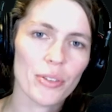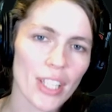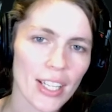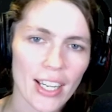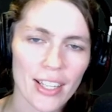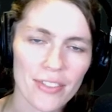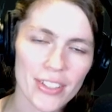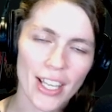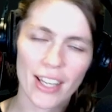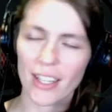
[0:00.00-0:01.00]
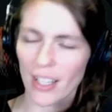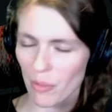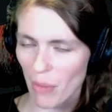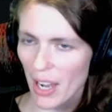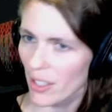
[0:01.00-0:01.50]
Like I have said in
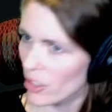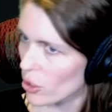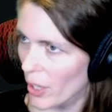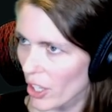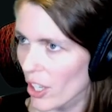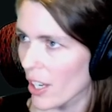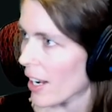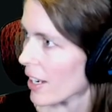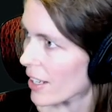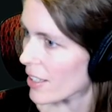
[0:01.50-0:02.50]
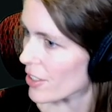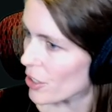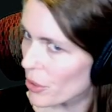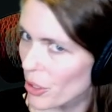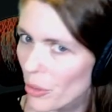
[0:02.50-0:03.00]
my Twitter and
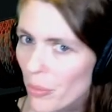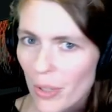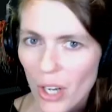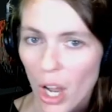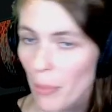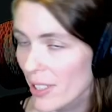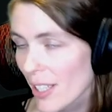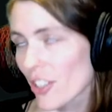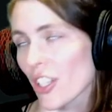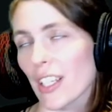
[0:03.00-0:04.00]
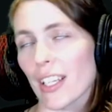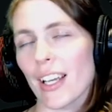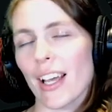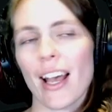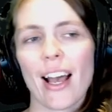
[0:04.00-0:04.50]
YouTube comment section,
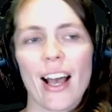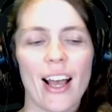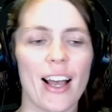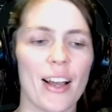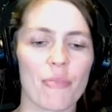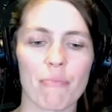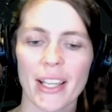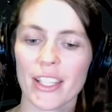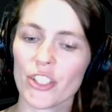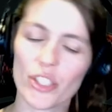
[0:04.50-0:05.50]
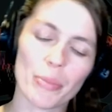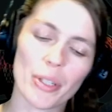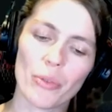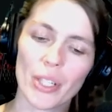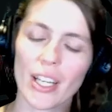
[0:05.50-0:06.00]
my kitchen's being
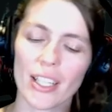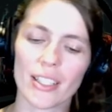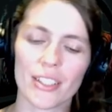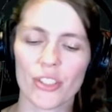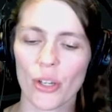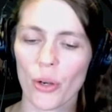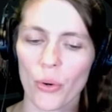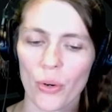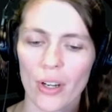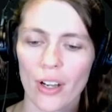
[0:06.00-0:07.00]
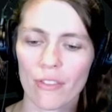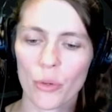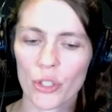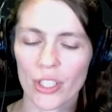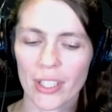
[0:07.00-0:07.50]
redone, so
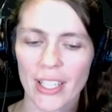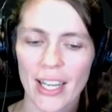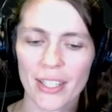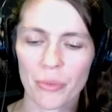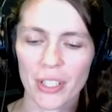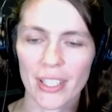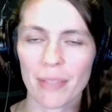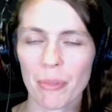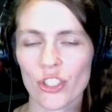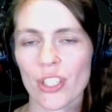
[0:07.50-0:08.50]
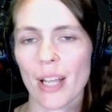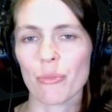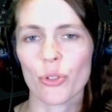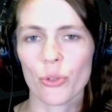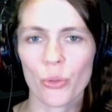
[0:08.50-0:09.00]
unfortunately I didn't really get much time
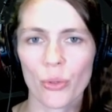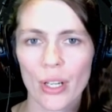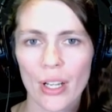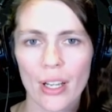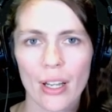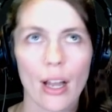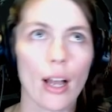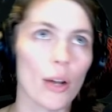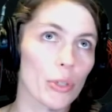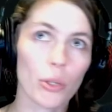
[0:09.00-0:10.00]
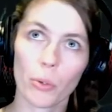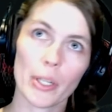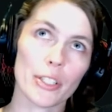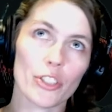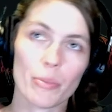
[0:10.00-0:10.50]
to
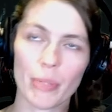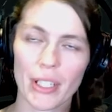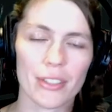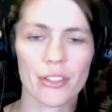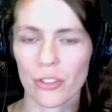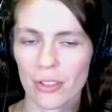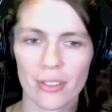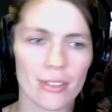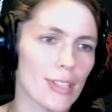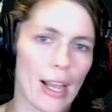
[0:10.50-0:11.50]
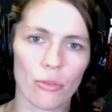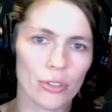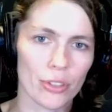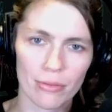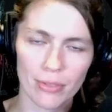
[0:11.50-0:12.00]
record just because there's
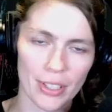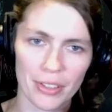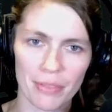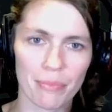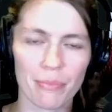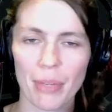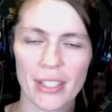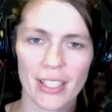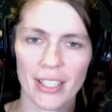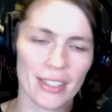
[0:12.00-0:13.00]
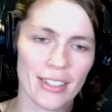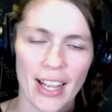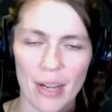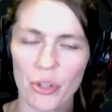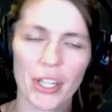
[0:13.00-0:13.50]
sound and buzzing and
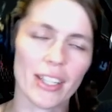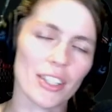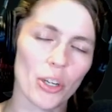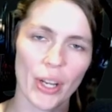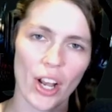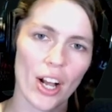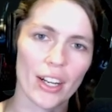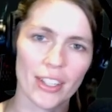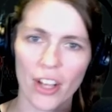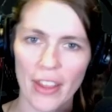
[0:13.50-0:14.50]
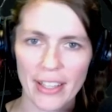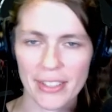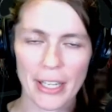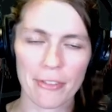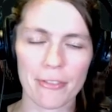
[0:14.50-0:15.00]
hammering going on and all that
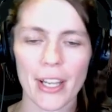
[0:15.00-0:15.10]
stuff.